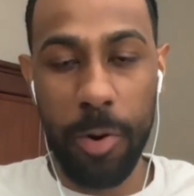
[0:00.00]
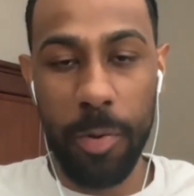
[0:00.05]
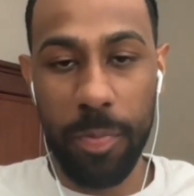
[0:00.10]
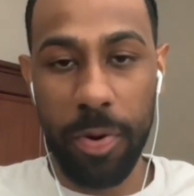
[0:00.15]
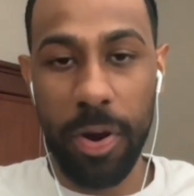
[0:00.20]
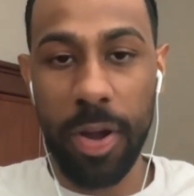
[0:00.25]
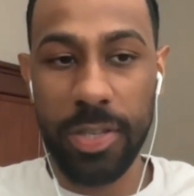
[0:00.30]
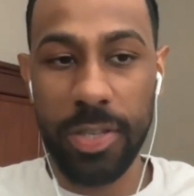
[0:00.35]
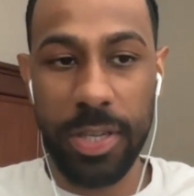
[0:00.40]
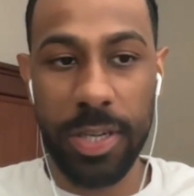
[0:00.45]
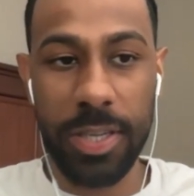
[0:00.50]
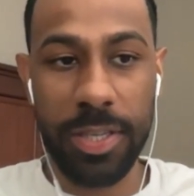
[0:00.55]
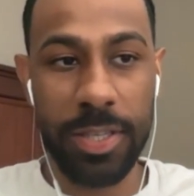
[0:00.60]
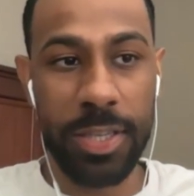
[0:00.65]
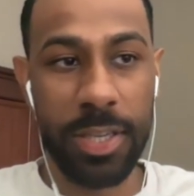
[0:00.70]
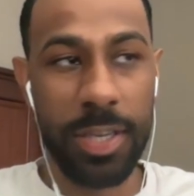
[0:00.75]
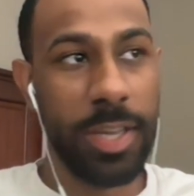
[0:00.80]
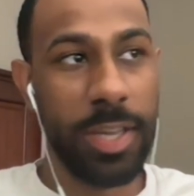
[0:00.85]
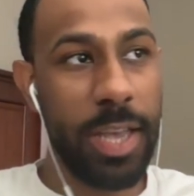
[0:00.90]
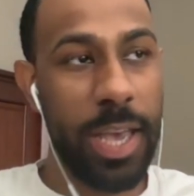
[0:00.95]
projects
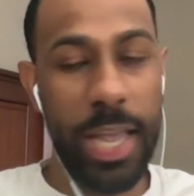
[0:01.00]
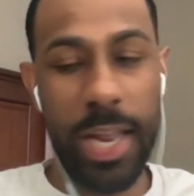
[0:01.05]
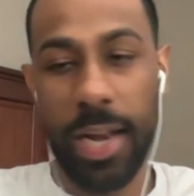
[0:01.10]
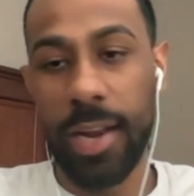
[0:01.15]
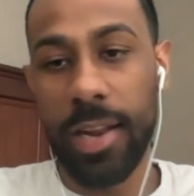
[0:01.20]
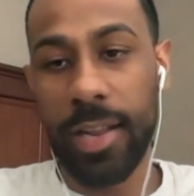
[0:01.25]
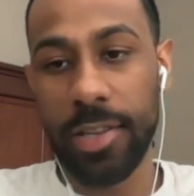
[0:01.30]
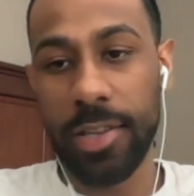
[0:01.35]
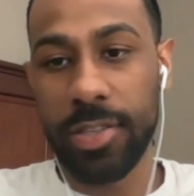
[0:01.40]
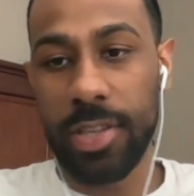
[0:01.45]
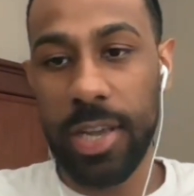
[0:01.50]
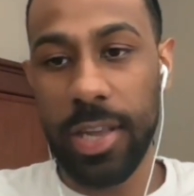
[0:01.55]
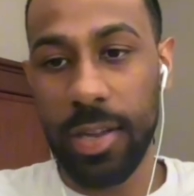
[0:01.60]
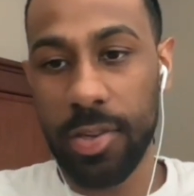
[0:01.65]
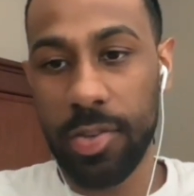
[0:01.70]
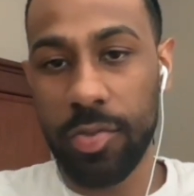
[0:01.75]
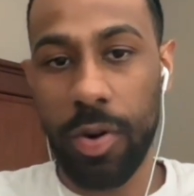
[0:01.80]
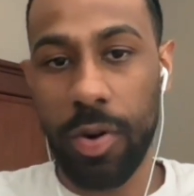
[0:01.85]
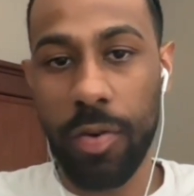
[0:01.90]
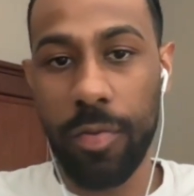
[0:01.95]
in a
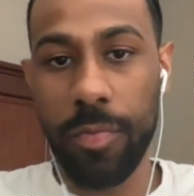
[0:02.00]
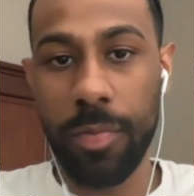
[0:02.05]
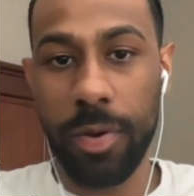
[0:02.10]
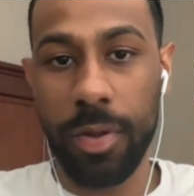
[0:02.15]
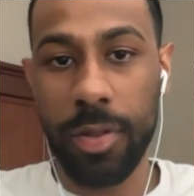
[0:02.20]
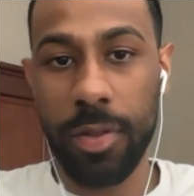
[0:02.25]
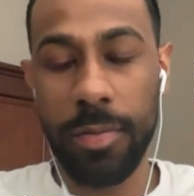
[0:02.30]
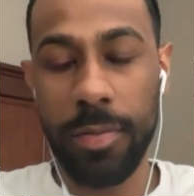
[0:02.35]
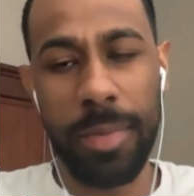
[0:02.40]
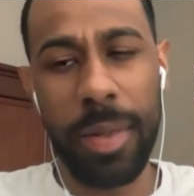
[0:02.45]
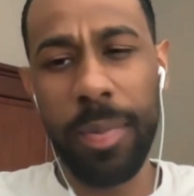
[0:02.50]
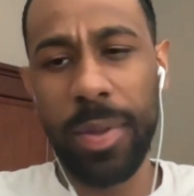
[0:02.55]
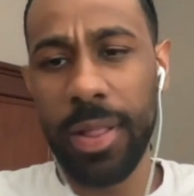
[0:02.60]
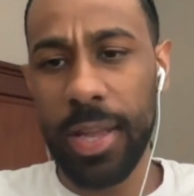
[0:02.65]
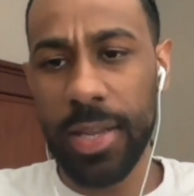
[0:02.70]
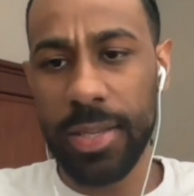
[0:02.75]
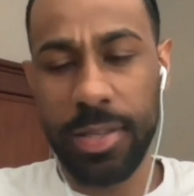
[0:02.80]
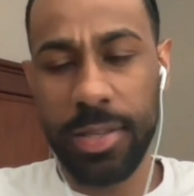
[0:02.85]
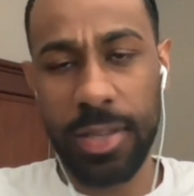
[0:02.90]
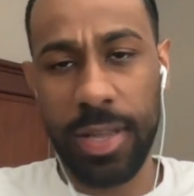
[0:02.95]
12-month, maybe
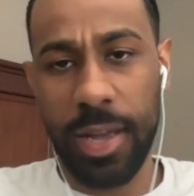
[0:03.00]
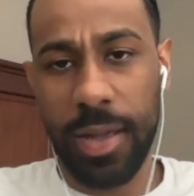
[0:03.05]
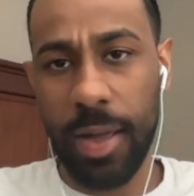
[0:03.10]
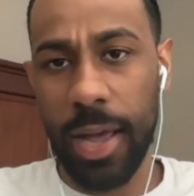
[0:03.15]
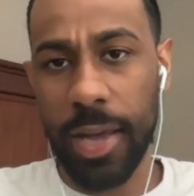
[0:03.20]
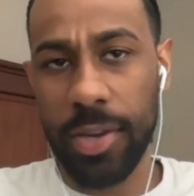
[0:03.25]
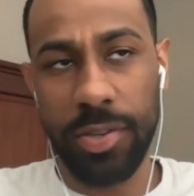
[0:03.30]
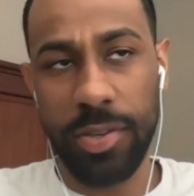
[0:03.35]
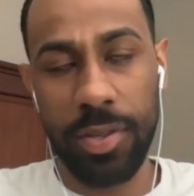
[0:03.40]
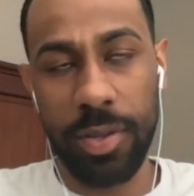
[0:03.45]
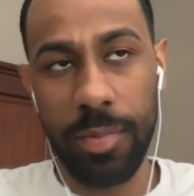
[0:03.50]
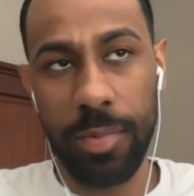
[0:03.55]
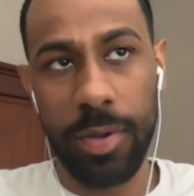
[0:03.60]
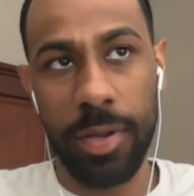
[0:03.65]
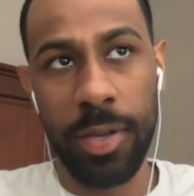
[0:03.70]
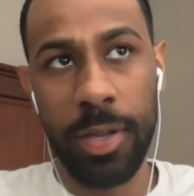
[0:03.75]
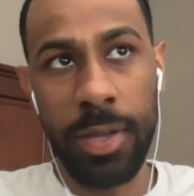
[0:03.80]
less than that actually, but